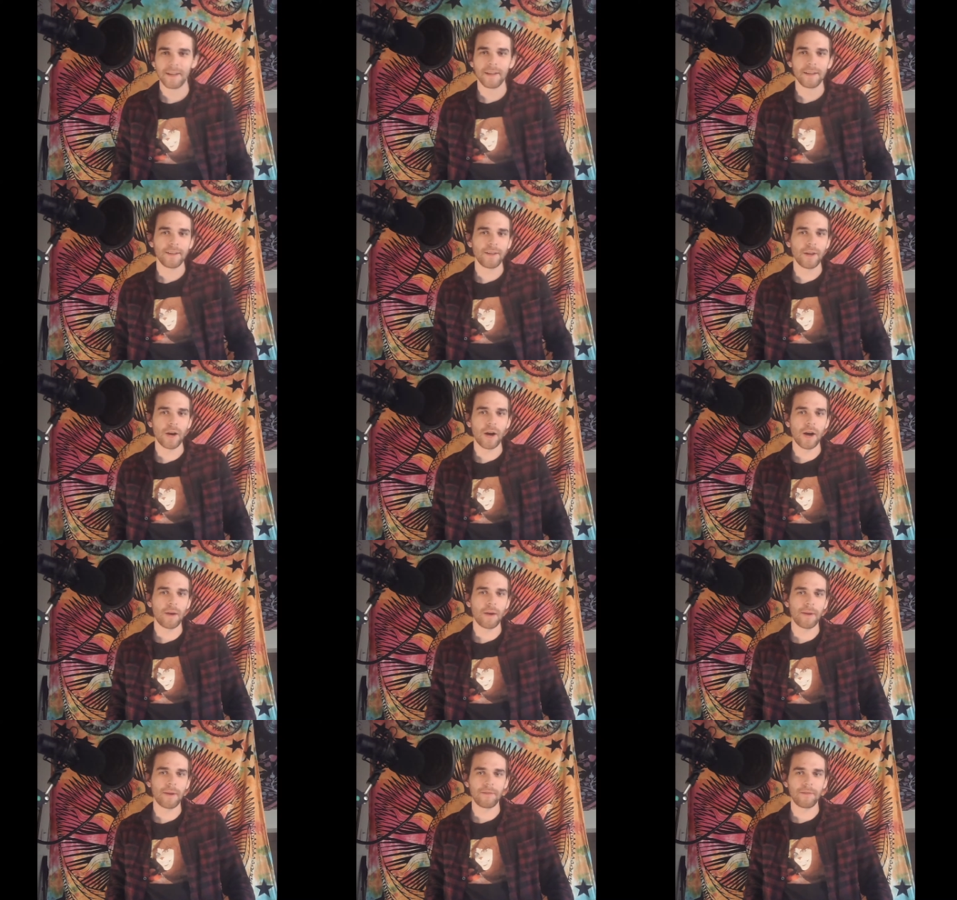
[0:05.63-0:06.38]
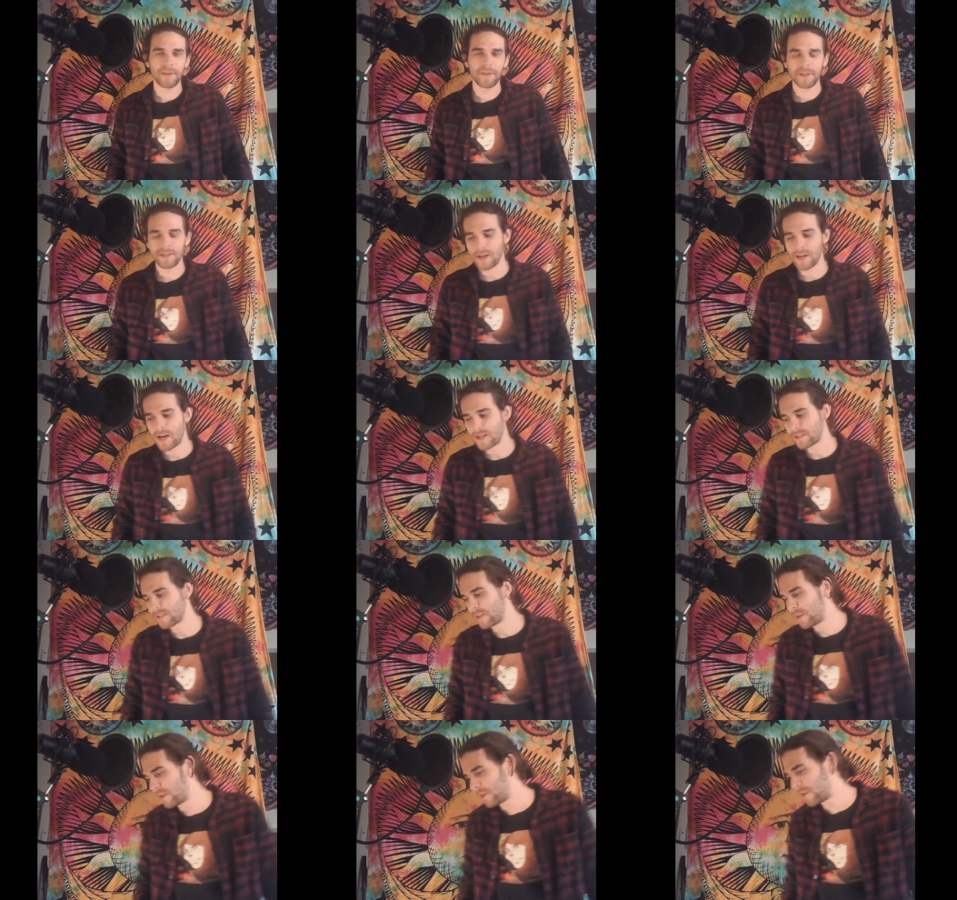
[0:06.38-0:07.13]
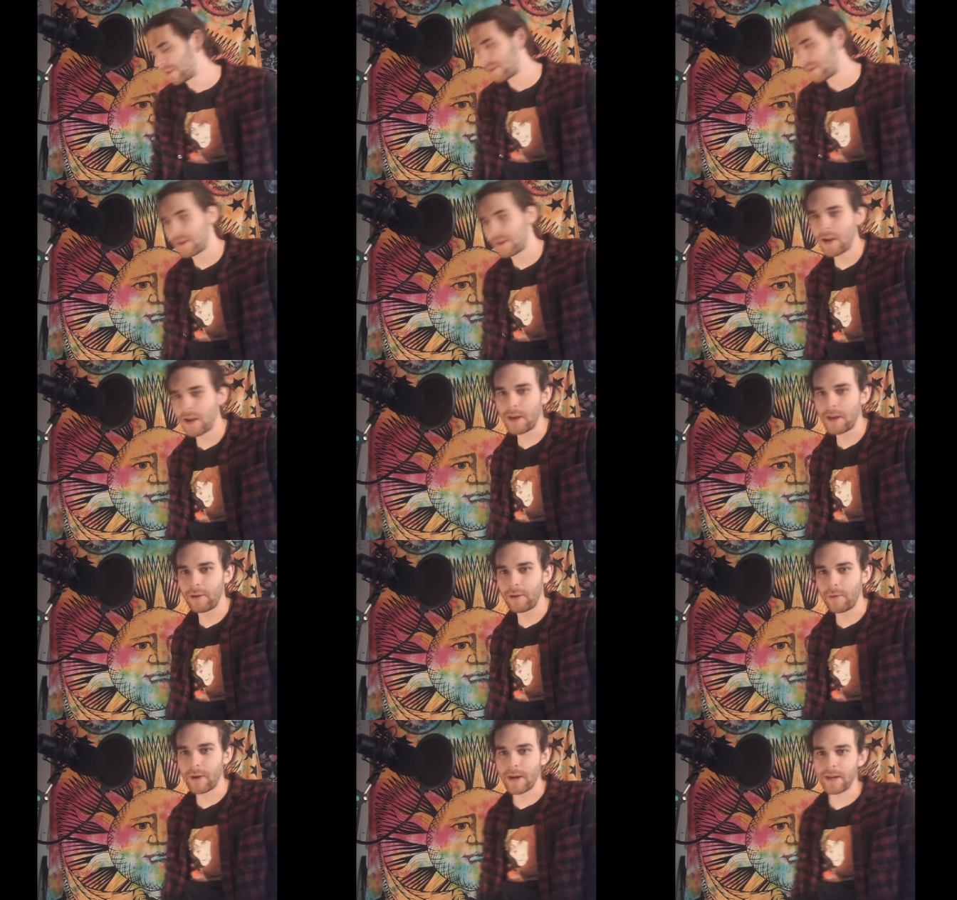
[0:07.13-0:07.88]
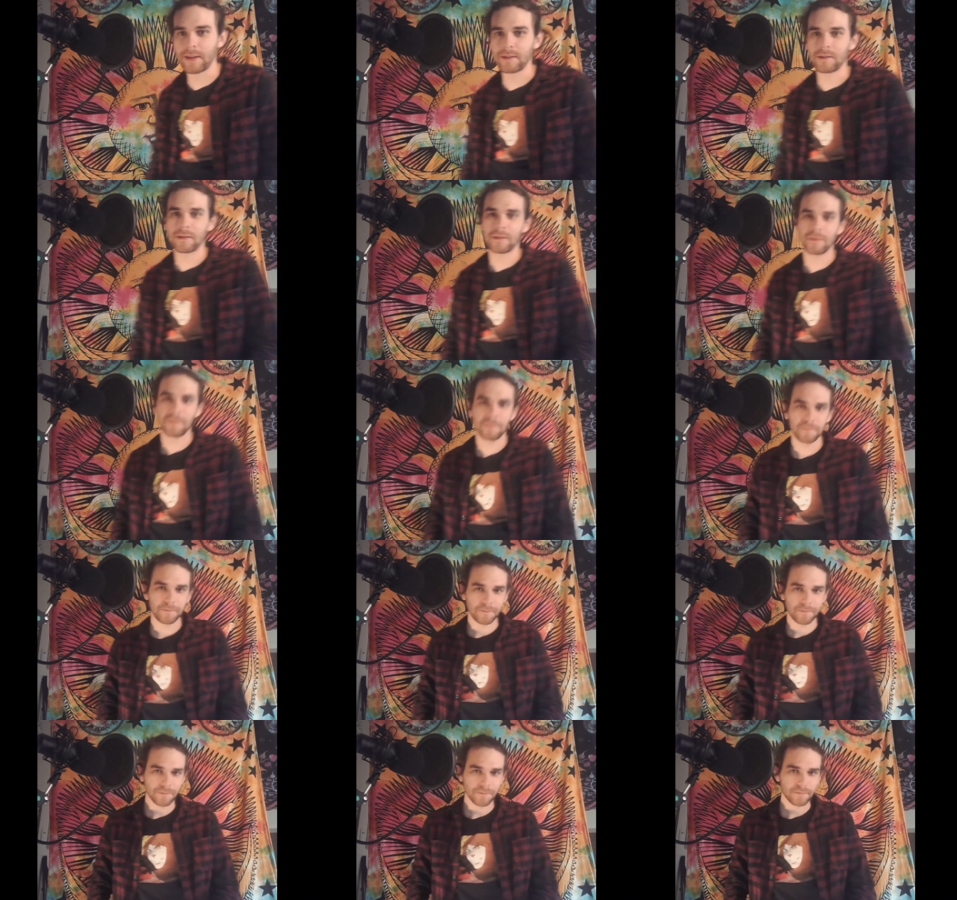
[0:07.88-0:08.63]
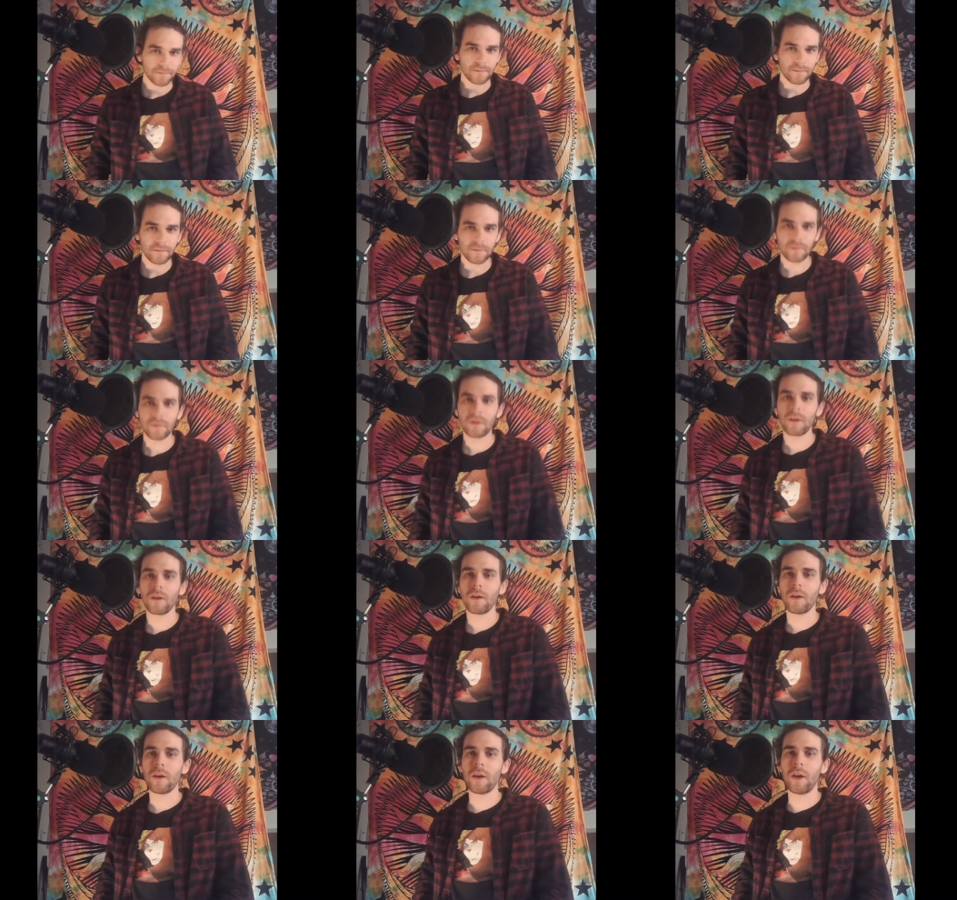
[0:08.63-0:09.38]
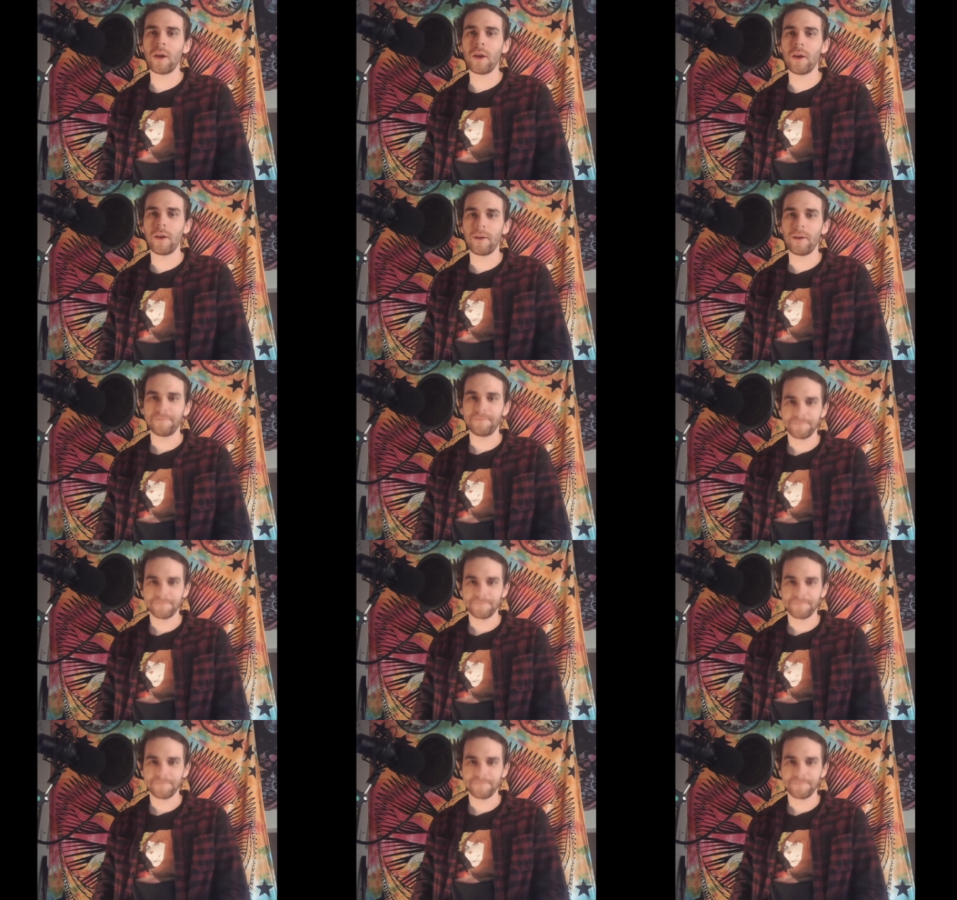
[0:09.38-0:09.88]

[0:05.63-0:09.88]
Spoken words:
No, I'm not Vsauce. Anyways, I